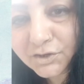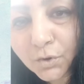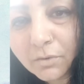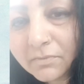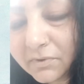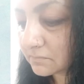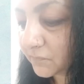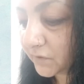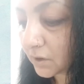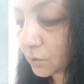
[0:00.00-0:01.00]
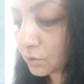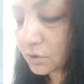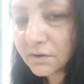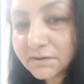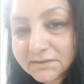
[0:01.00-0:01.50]
home. We are
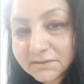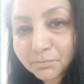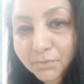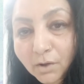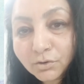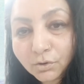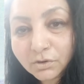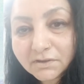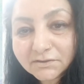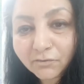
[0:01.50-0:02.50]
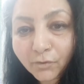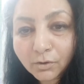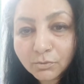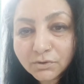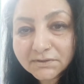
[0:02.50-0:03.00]
proud owners of
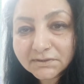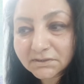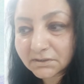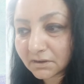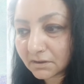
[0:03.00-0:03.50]
almost